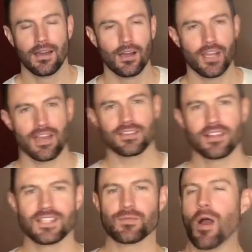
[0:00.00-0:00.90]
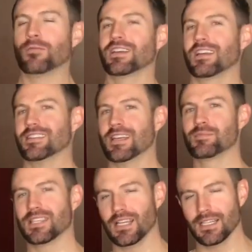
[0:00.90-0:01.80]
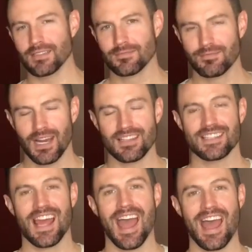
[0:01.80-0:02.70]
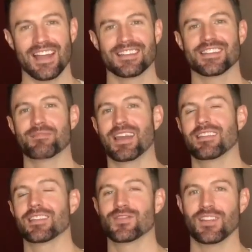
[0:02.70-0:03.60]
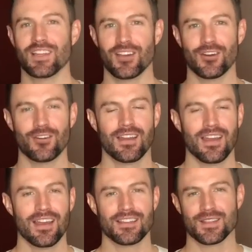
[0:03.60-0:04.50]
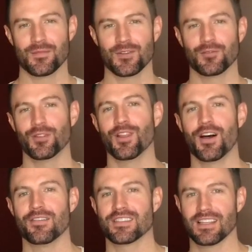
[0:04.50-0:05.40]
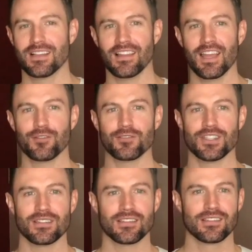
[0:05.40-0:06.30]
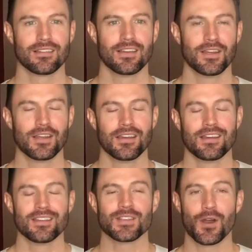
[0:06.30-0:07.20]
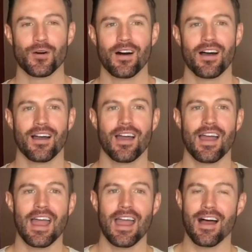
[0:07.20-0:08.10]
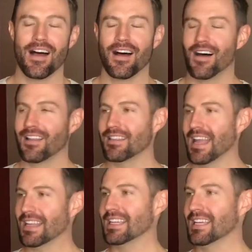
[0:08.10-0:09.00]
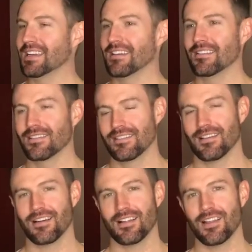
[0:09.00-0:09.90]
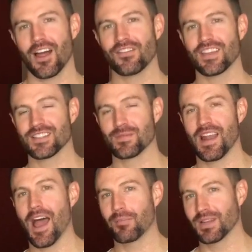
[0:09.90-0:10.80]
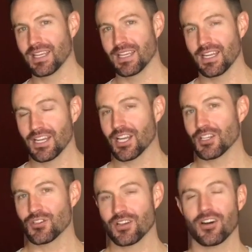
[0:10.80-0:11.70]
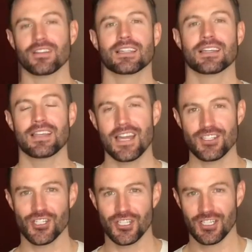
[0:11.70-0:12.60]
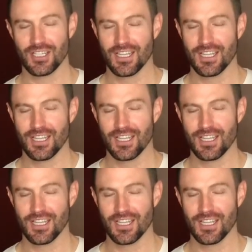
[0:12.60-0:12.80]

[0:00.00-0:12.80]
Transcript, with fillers: Okay, so this is probably gonna seem silly, but I just had to make this video as someone who loves languages. So lately, a lot of things have been happening in a country called Niger.